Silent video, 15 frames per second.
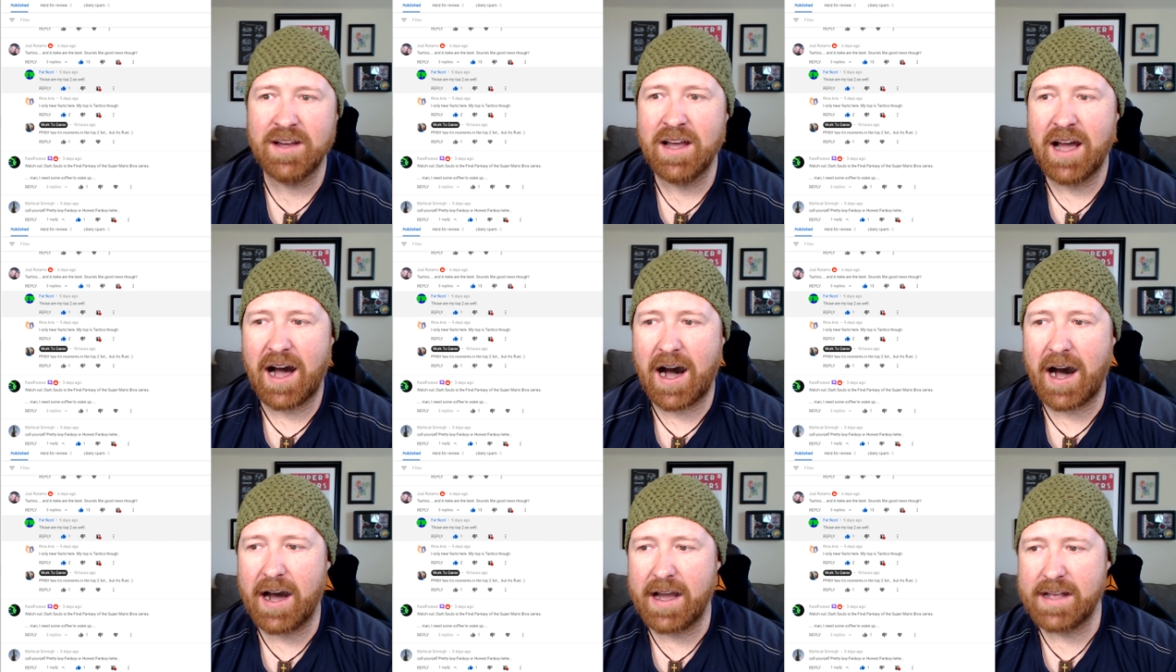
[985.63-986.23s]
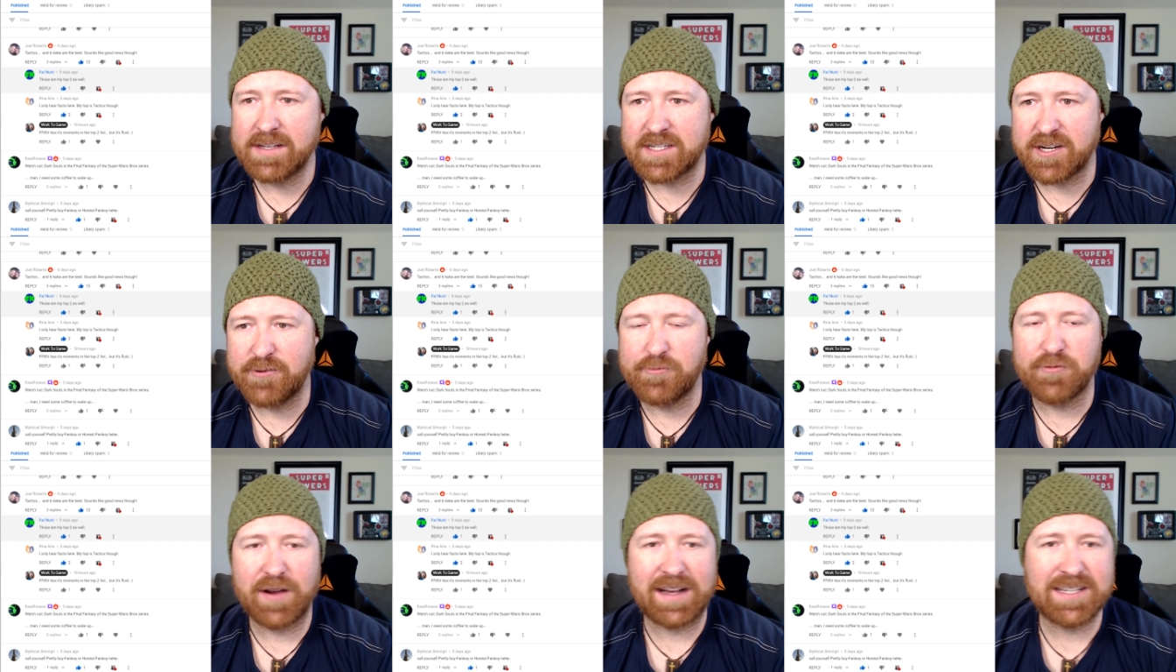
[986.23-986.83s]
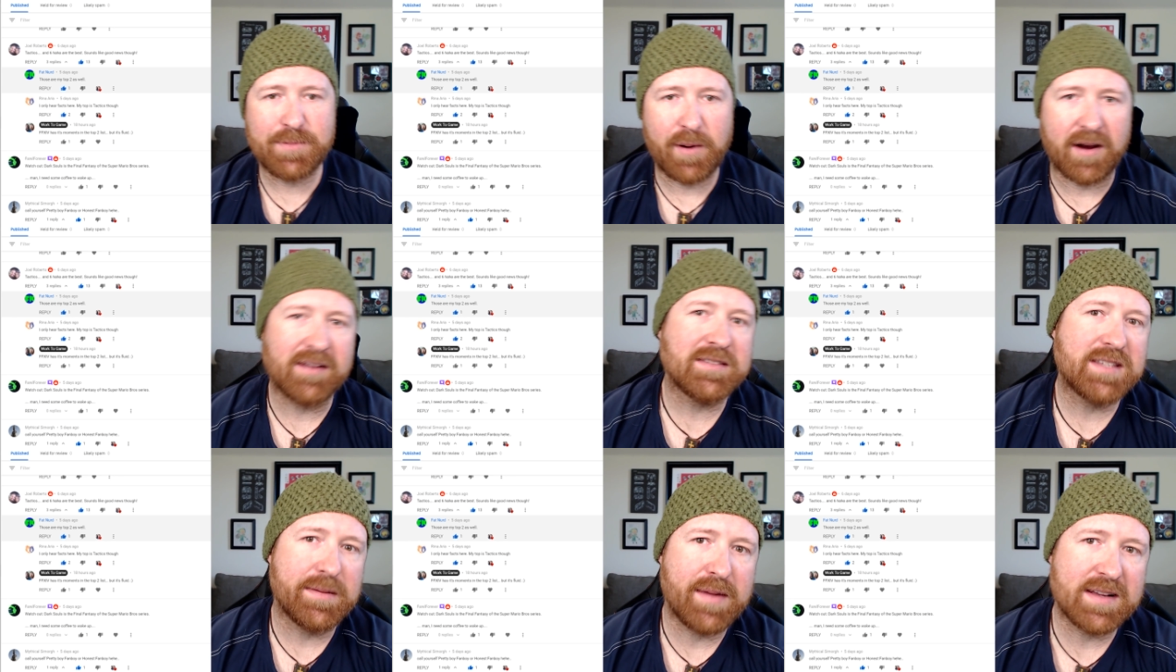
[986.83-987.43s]
uh, is to experience
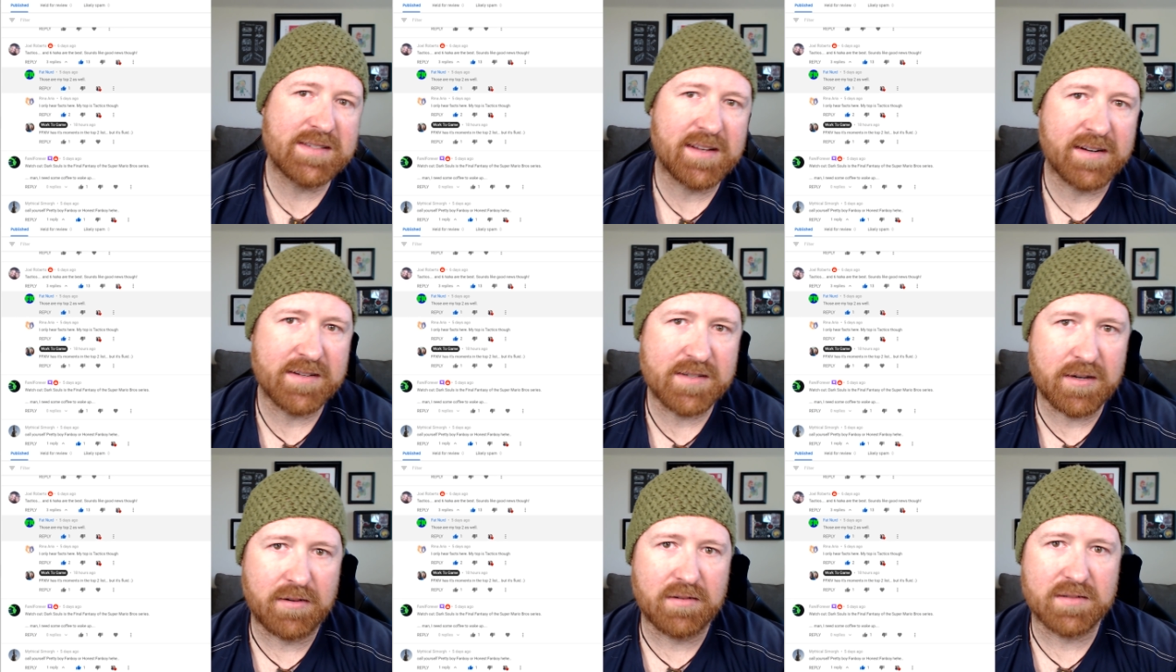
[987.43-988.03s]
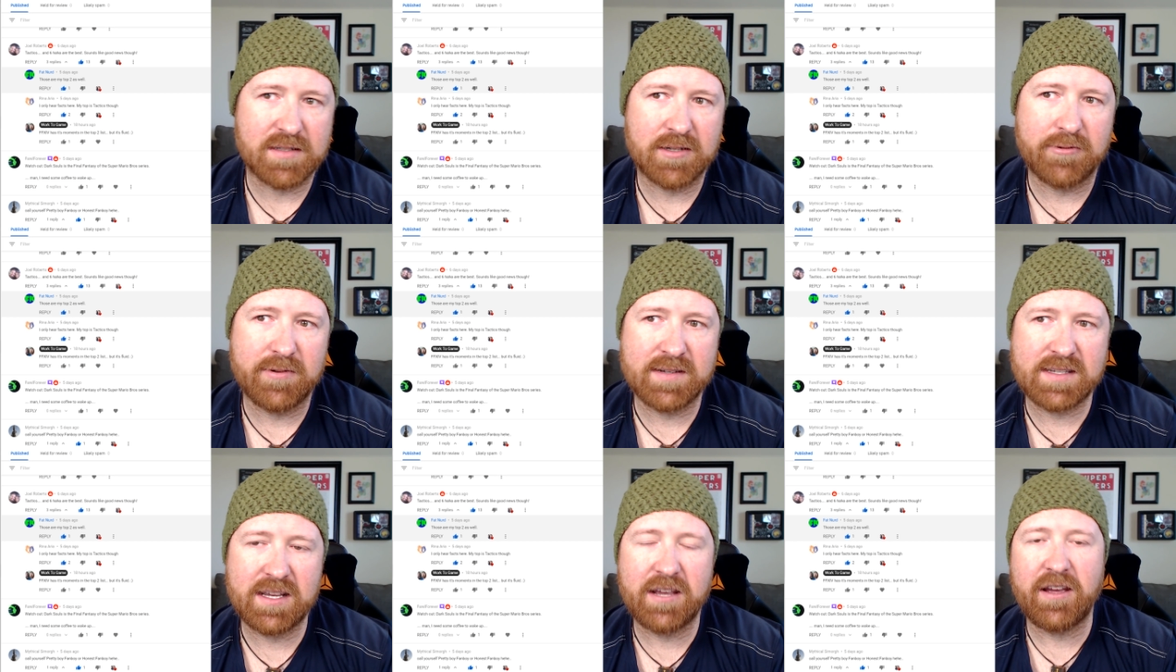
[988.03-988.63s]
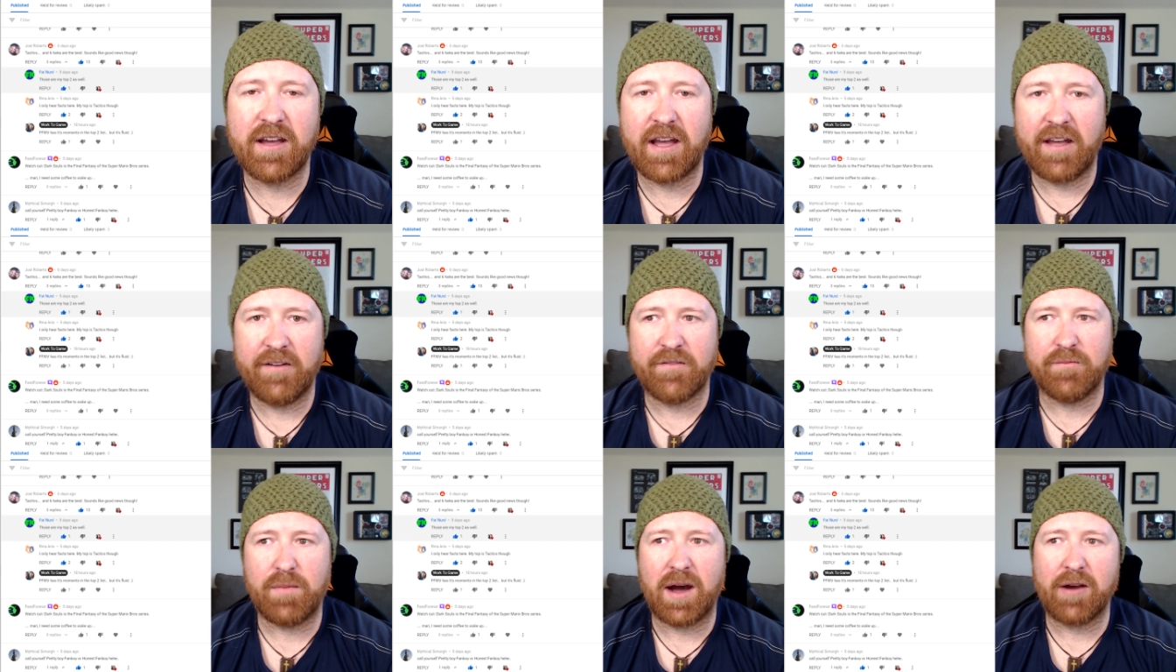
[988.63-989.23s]
them as an adult to see
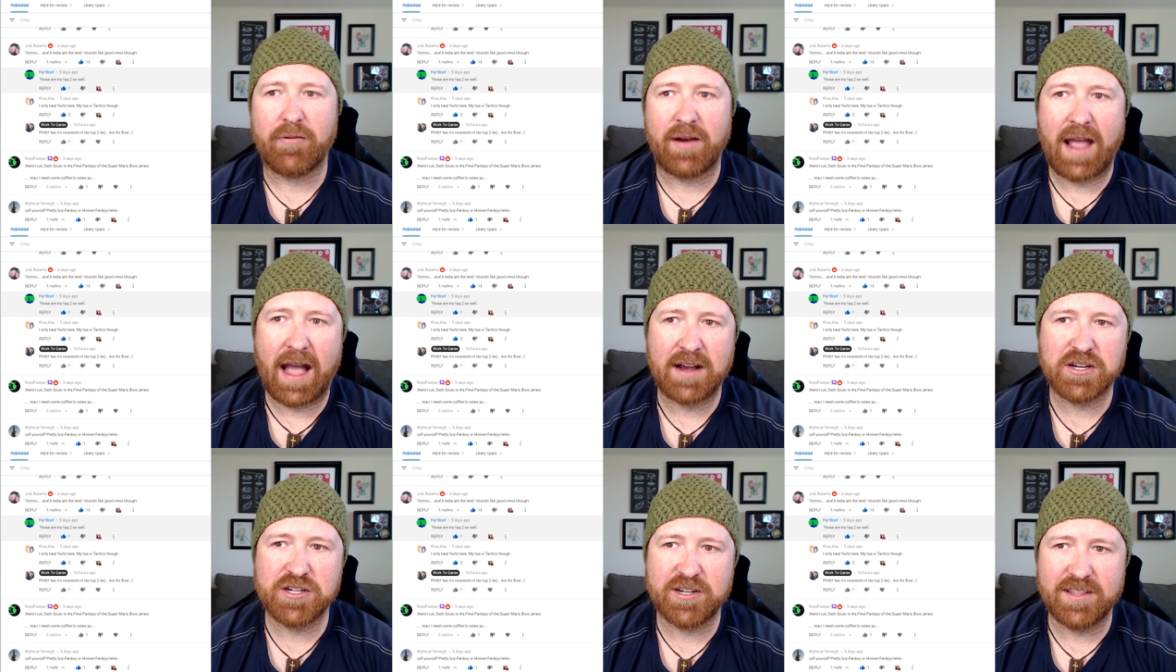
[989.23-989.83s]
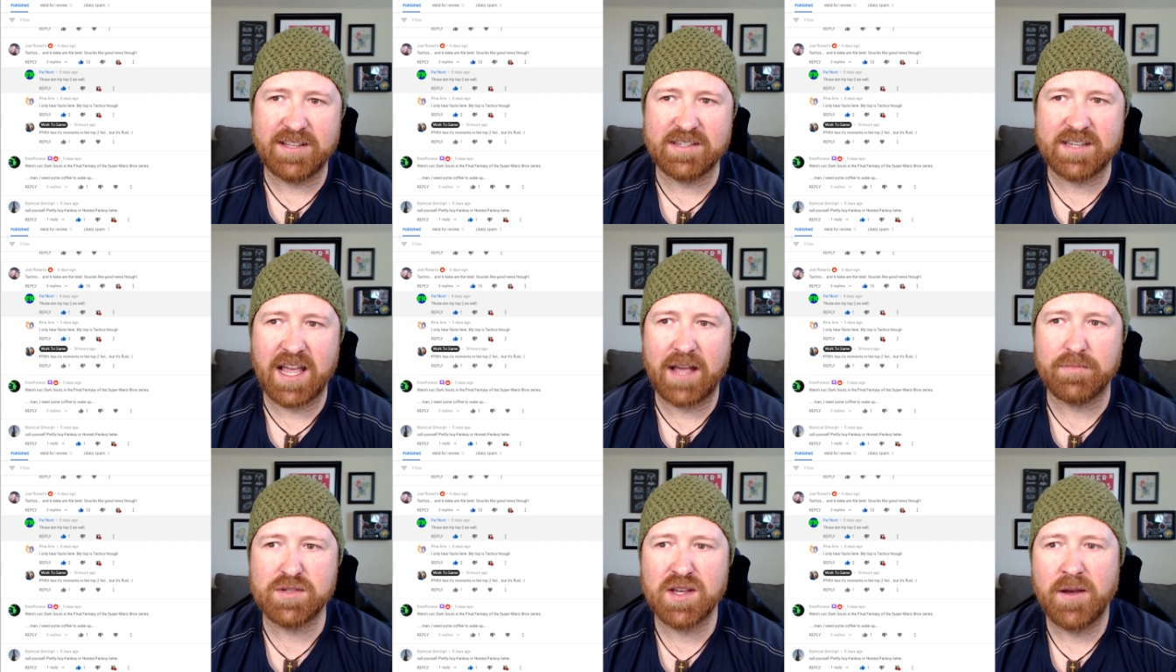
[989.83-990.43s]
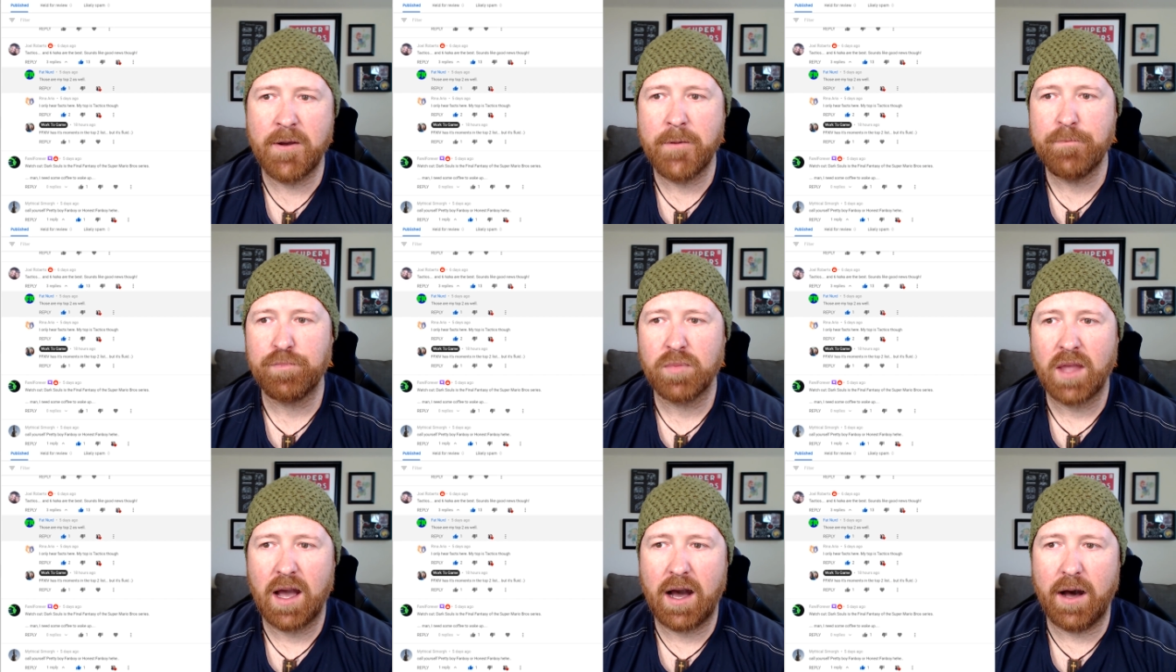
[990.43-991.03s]
if my reaction to these games
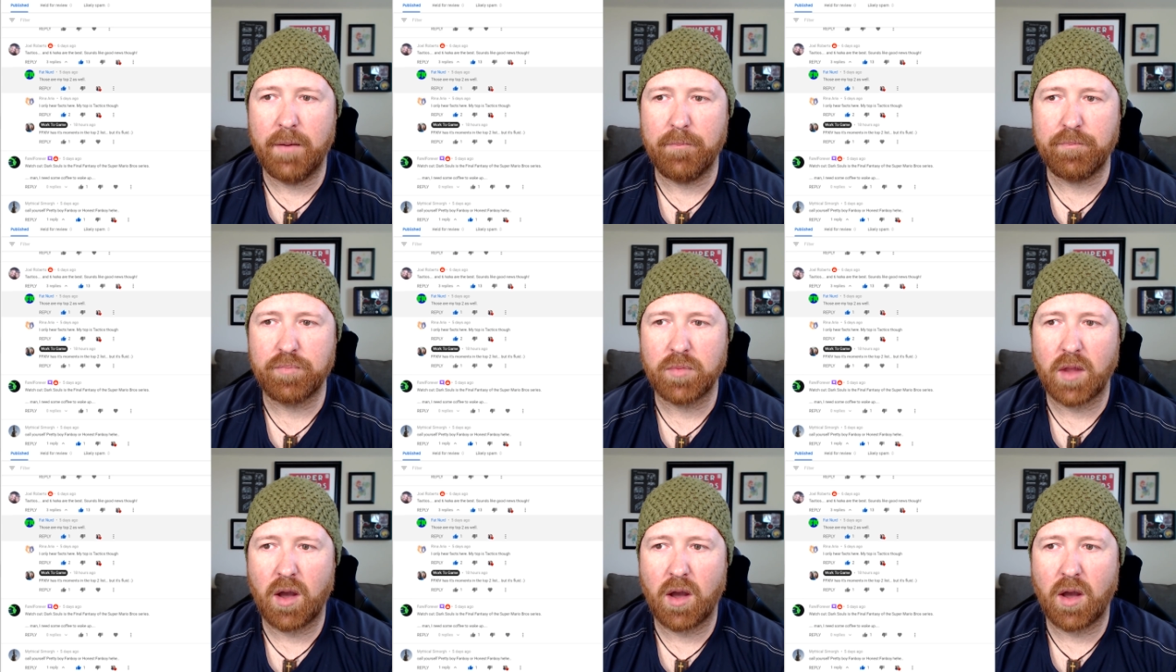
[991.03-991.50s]
um,